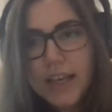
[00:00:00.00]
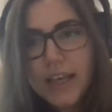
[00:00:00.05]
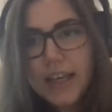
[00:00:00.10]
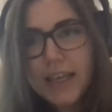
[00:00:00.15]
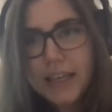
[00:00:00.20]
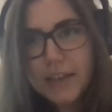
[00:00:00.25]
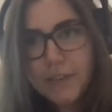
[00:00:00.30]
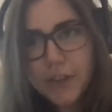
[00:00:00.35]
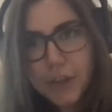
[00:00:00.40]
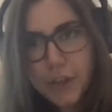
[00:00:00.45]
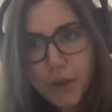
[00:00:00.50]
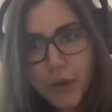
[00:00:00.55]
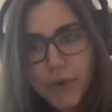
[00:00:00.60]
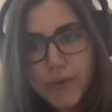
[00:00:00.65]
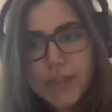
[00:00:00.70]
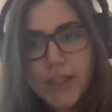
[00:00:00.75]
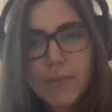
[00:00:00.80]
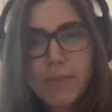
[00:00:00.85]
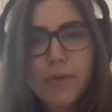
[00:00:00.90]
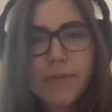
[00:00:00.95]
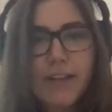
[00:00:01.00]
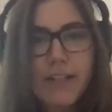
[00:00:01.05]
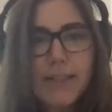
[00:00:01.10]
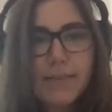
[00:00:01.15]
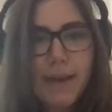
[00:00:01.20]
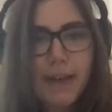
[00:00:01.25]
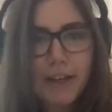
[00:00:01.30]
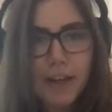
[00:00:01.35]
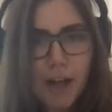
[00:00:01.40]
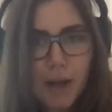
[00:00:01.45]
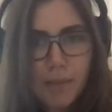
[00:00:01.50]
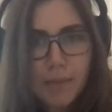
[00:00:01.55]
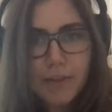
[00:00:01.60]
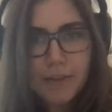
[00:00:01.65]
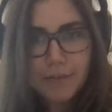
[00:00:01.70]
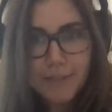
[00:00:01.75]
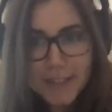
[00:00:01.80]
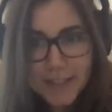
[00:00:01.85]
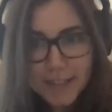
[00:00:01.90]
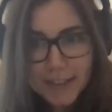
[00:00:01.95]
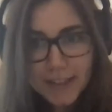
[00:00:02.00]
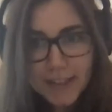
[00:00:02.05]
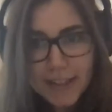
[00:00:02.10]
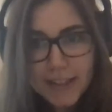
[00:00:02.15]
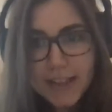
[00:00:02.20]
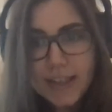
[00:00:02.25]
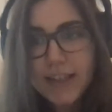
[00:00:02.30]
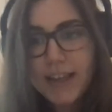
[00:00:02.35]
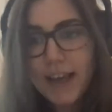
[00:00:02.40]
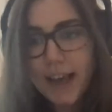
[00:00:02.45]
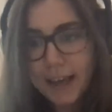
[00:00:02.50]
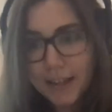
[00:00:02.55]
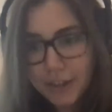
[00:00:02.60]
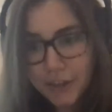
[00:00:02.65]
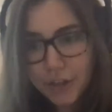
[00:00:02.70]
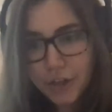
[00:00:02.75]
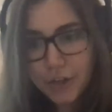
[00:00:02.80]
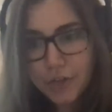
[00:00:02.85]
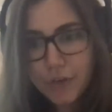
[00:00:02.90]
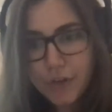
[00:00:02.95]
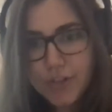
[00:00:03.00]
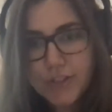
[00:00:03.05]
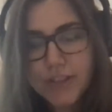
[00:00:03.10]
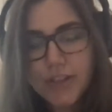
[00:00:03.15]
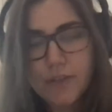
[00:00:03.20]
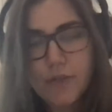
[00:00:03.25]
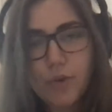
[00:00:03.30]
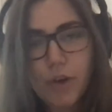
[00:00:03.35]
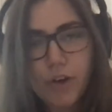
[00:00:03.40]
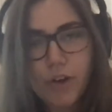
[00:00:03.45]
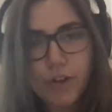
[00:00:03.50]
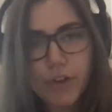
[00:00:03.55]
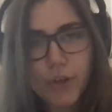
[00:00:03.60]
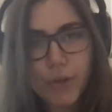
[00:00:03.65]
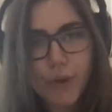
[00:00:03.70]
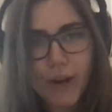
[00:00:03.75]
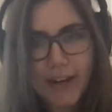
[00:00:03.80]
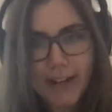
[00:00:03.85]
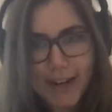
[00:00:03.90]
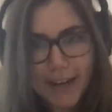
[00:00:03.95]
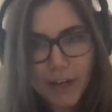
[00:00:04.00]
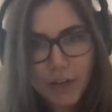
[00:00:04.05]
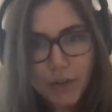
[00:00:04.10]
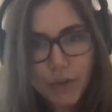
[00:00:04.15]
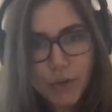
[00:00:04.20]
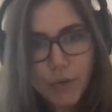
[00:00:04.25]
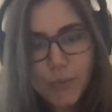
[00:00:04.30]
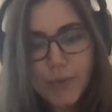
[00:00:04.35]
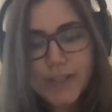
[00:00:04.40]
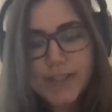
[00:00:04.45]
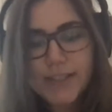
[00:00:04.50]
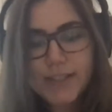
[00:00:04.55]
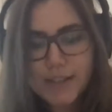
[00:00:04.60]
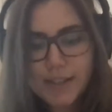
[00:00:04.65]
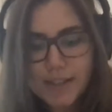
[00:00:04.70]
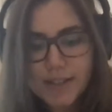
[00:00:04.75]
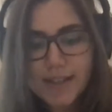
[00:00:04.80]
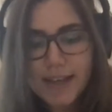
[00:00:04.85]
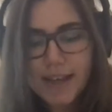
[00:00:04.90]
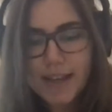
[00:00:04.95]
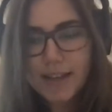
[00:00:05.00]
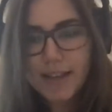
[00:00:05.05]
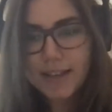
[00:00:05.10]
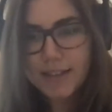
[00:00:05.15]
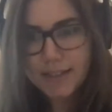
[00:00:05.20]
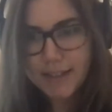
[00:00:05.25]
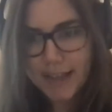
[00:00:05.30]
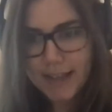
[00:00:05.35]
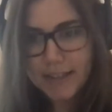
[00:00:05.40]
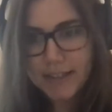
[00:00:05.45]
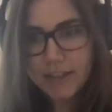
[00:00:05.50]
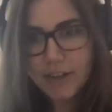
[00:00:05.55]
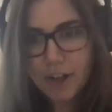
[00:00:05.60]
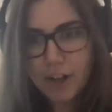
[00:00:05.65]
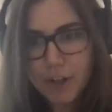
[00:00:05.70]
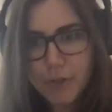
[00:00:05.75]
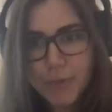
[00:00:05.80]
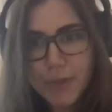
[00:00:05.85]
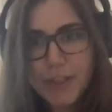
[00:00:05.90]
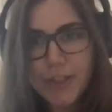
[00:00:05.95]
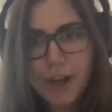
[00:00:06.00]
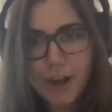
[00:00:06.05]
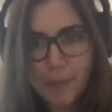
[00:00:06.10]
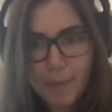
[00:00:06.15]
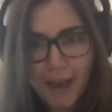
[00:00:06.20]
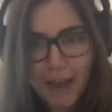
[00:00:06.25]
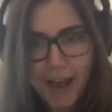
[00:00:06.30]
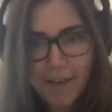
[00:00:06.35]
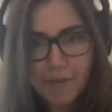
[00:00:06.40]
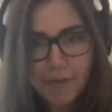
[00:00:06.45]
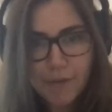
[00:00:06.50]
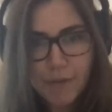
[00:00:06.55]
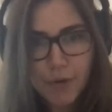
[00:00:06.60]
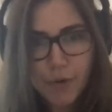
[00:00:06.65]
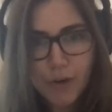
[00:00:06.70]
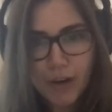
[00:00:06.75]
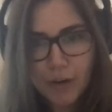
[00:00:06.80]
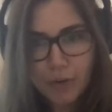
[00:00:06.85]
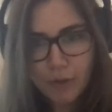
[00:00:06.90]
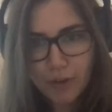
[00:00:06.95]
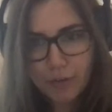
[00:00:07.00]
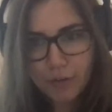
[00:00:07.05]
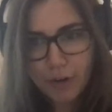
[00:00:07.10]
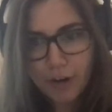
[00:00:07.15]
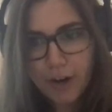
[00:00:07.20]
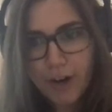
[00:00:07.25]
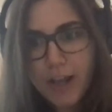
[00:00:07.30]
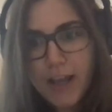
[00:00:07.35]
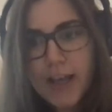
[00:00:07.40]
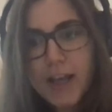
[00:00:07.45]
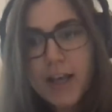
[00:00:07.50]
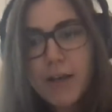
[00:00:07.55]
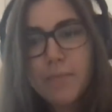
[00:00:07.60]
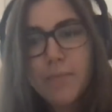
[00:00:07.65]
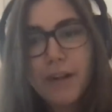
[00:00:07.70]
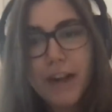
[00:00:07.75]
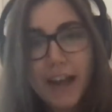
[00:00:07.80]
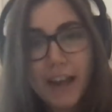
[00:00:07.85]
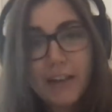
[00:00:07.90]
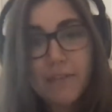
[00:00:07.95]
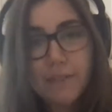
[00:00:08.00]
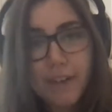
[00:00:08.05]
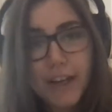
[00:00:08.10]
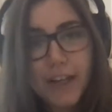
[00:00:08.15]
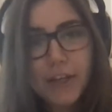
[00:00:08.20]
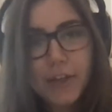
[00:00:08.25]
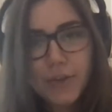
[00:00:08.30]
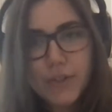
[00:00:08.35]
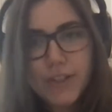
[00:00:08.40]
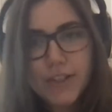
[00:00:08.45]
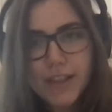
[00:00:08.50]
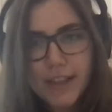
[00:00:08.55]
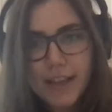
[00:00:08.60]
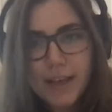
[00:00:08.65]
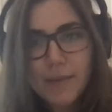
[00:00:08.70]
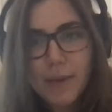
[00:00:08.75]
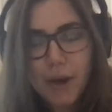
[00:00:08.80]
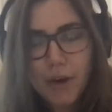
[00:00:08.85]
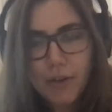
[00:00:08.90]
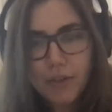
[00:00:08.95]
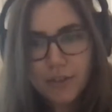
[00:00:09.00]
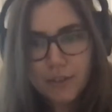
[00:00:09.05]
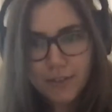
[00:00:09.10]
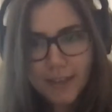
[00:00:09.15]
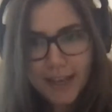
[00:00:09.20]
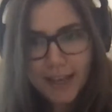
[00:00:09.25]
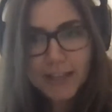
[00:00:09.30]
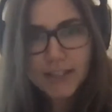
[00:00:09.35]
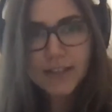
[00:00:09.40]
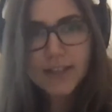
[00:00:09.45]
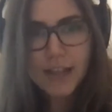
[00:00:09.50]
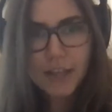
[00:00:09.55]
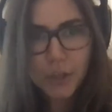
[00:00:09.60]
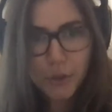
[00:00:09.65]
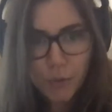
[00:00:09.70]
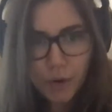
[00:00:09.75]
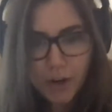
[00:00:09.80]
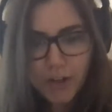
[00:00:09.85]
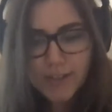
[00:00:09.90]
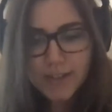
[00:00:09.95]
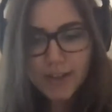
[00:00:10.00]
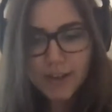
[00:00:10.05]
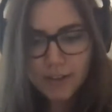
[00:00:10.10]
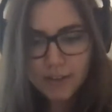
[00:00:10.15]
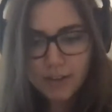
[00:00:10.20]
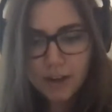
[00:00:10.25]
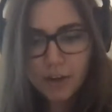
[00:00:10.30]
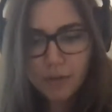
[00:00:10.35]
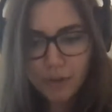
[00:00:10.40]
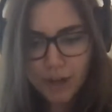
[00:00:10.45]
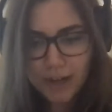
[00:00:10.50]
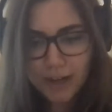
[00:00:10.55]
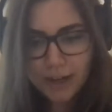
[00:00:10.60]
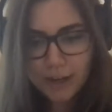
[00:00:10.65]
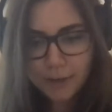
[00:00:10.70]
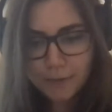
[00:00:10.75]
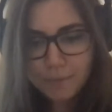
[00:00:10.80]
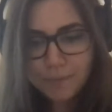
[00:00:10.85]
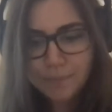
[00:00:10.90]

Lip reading: Even though some of us might not be physically at the University of Waterloo right now, we still say this land acknowledgement on behalf of the Grand River, but I invite you to think about the land that you are settled on right now.